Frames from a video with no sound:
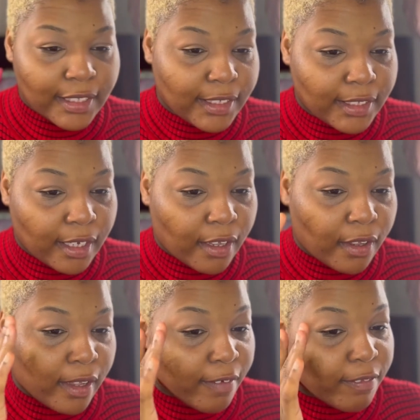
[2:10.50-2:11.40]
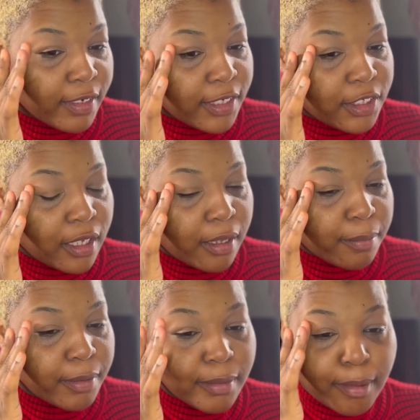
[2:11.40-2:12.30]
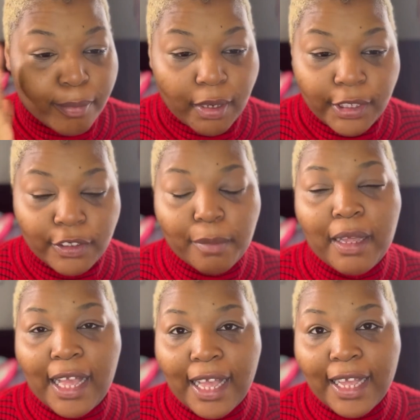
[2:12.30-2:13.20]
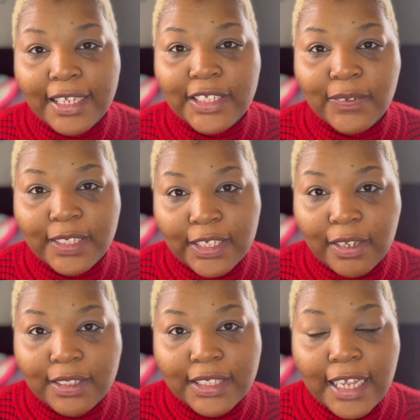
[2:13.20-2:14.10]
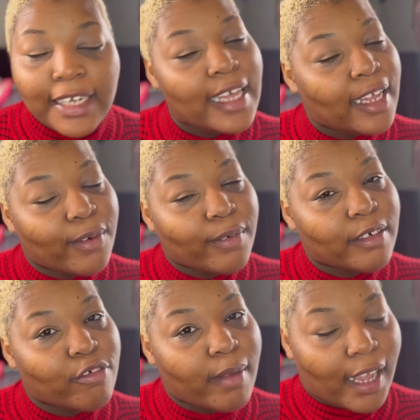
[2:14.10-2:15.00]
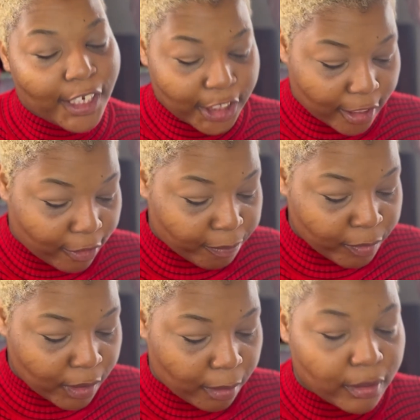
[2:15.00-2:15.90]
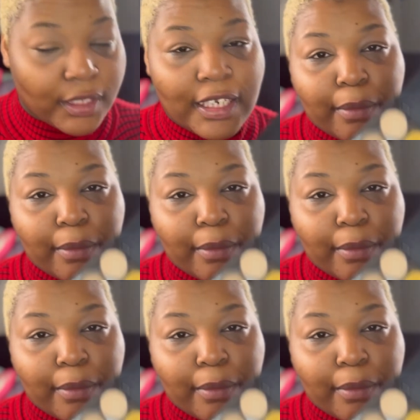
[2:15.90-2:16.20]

this, y'all, I finished putting my bronzer on my eyes, so it's all set, ready for my eyeshadow. I'm going to take